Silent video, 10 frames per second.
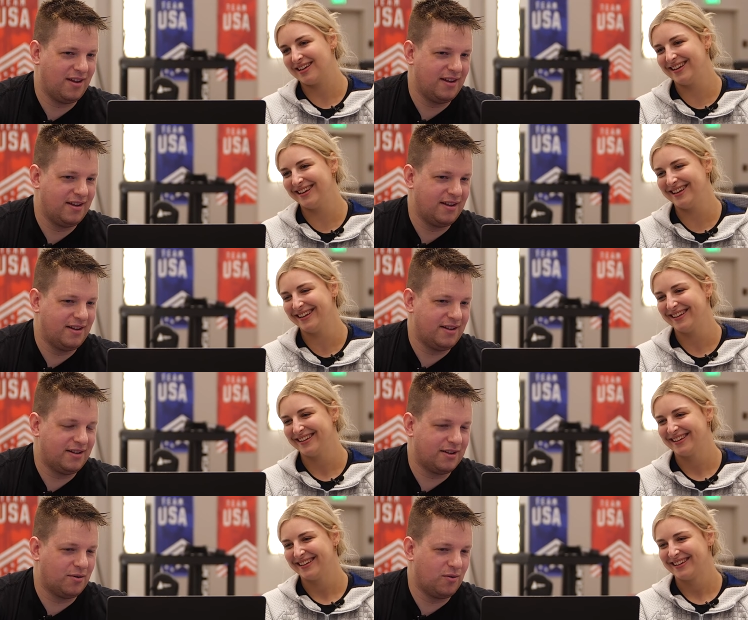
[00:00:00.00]
Speaker 1: Not bad.
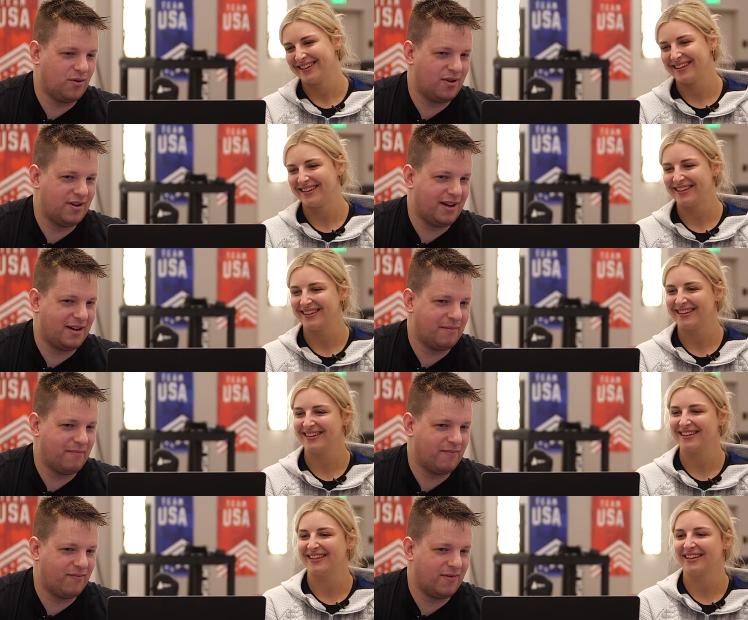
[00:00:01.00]
So,
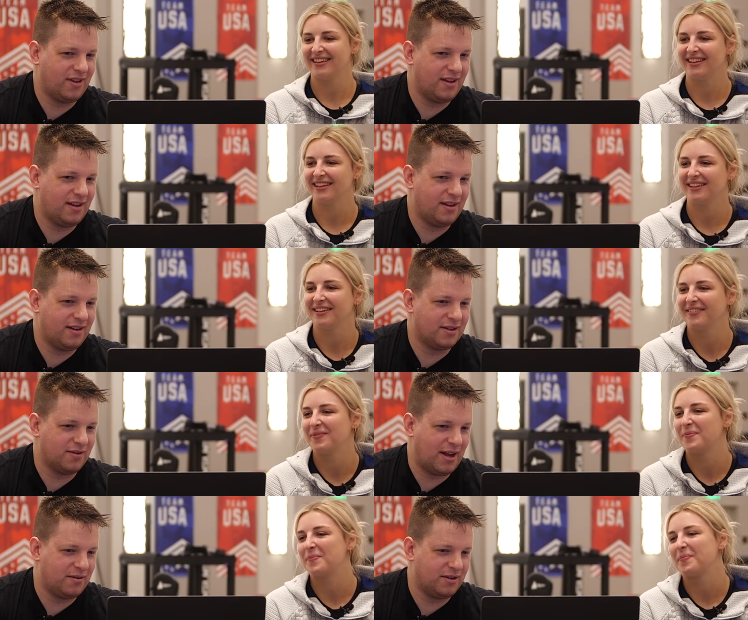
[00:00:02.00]
um,
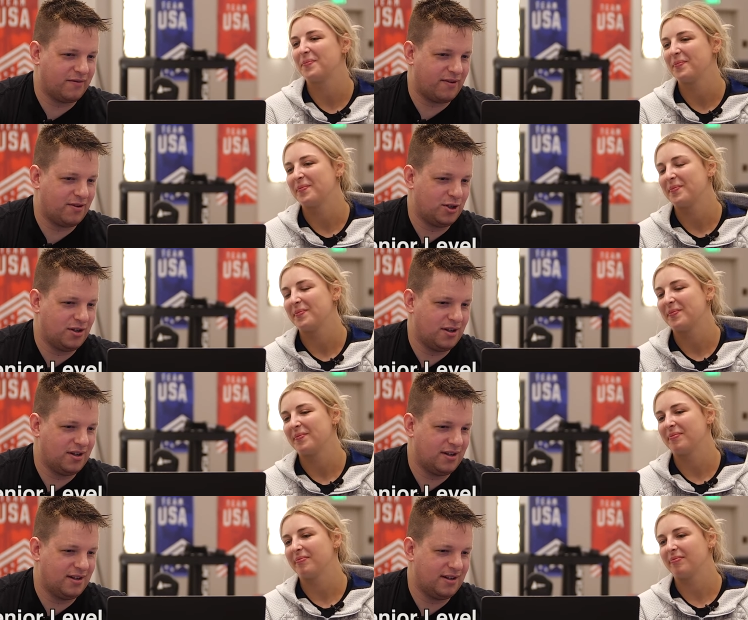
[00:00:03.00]
so that was your first
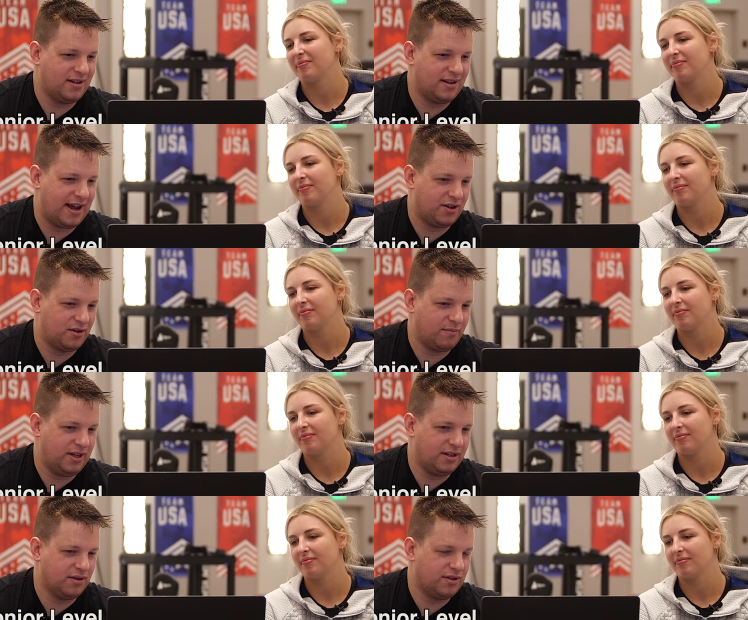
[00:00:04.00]
national
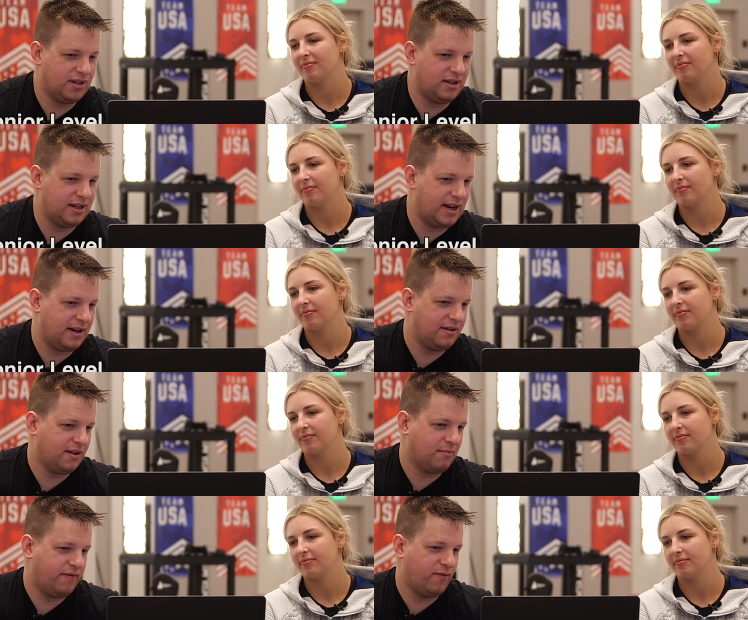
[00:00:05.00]
meet. So did, did
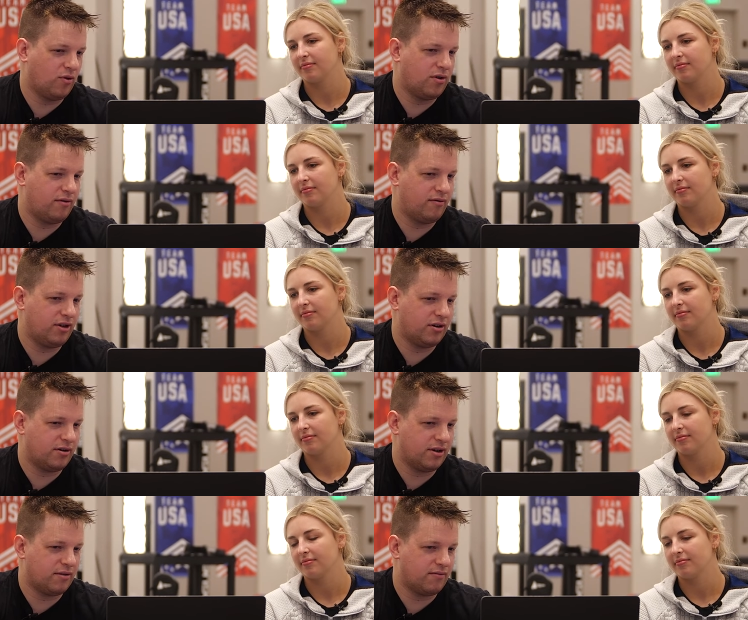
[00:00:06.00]
anything before,
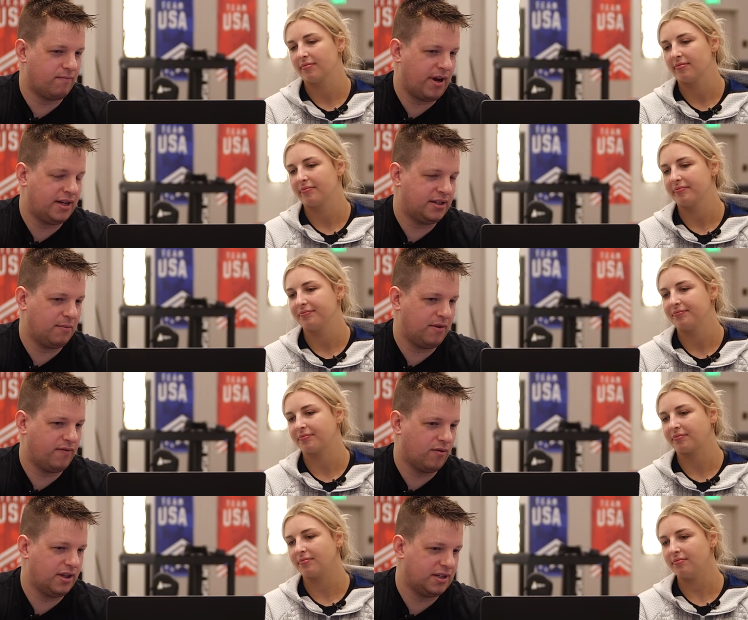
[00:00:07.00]
your your mindset
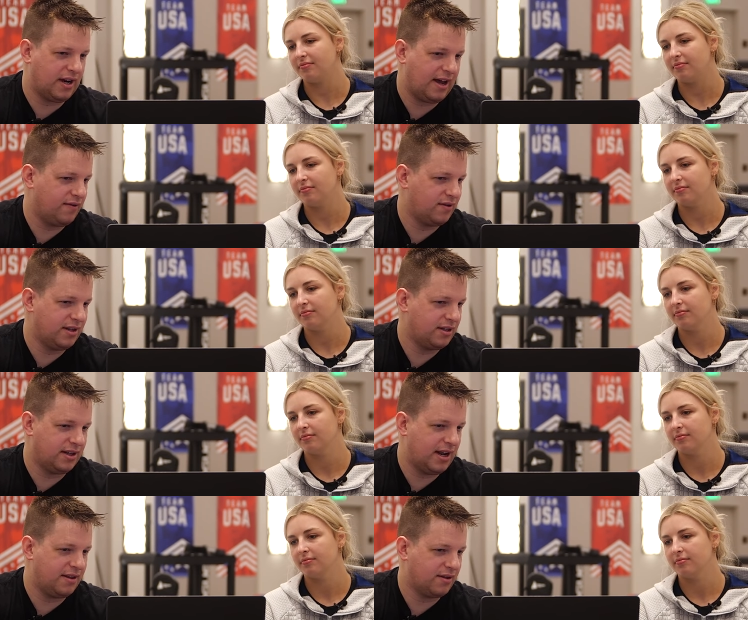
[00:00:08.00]
before this and after this,
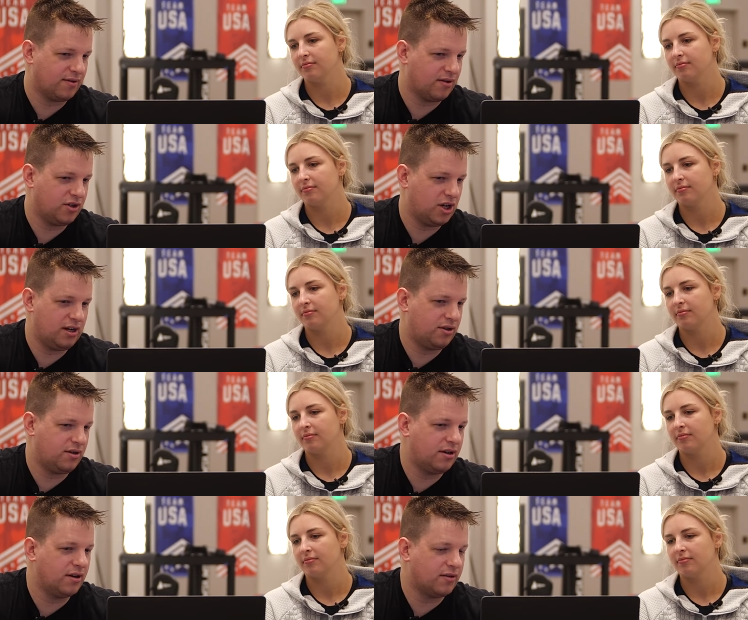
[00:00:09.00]
did anything really change,
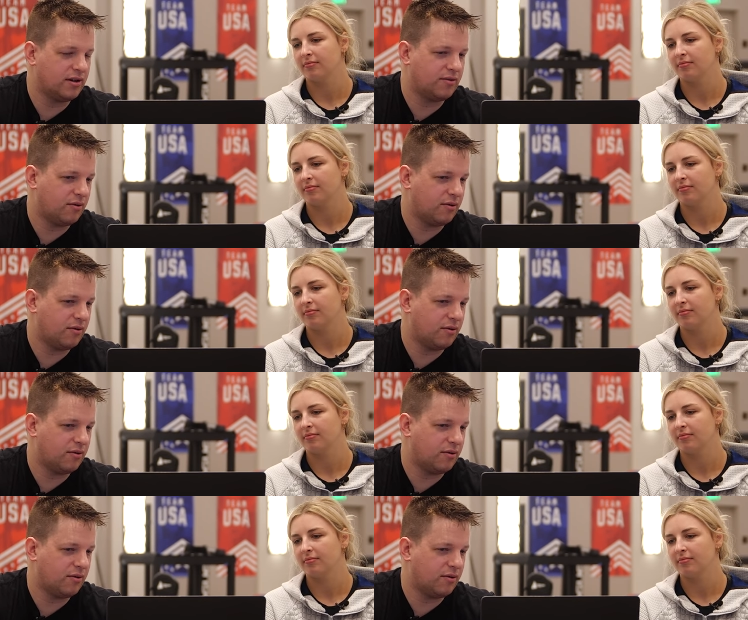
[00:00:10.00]
or you don't really